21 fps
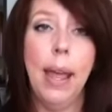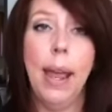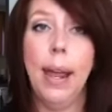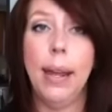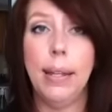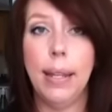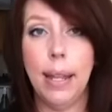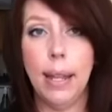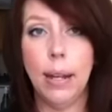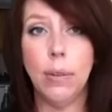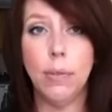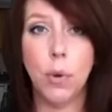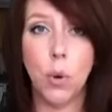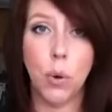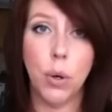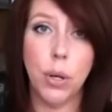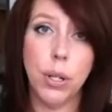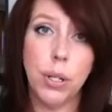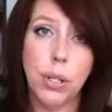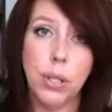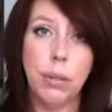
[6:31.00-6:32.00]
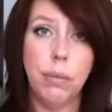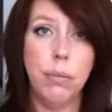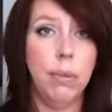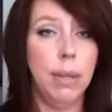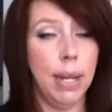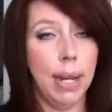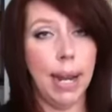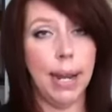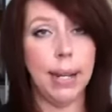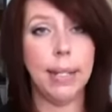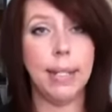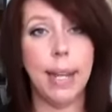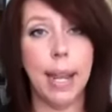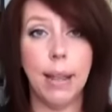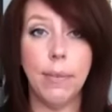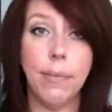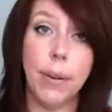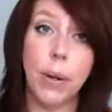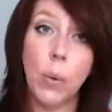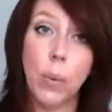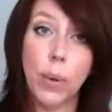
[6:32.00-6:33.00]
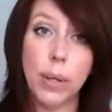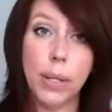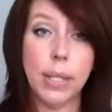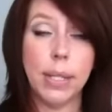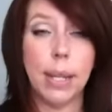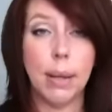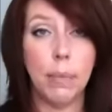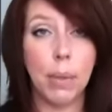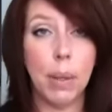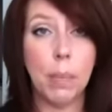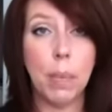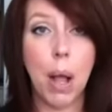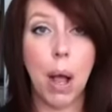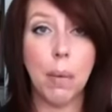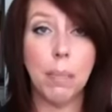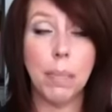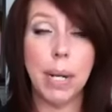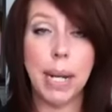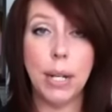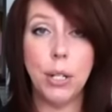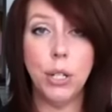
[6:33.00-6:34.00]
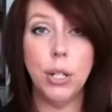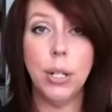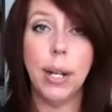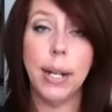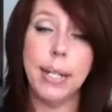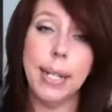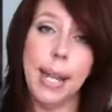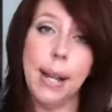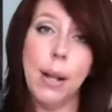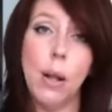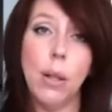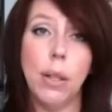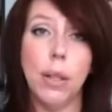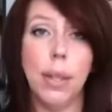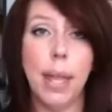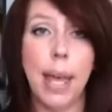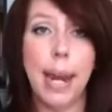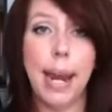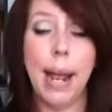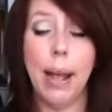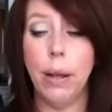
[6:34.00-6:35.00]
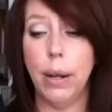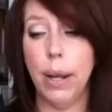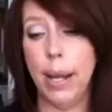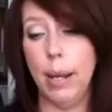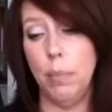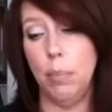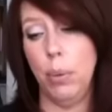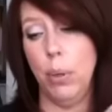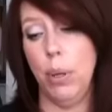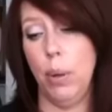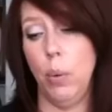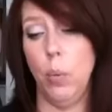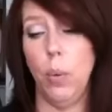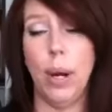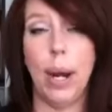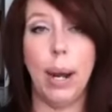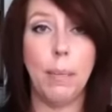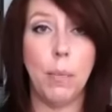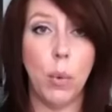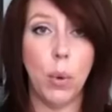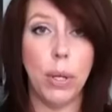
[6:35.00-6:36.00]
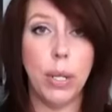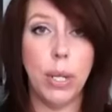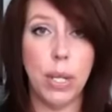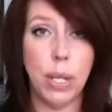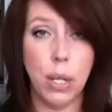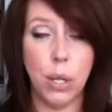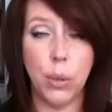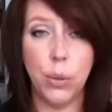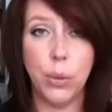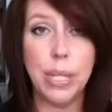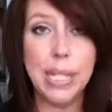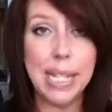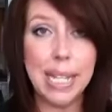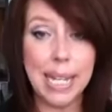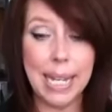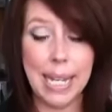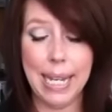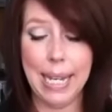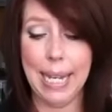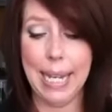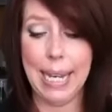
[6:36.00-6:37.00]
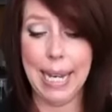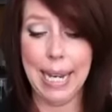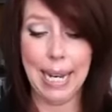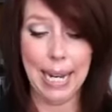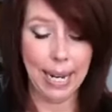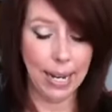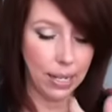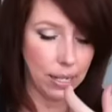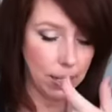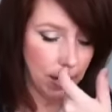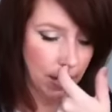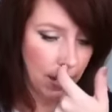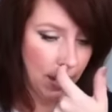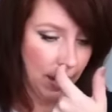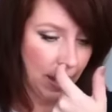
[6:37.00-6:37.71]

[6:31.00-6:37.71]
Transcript: And then of course the next day, if I don't wear the same lip combination, I take all of that out and put what I'm going to use in it.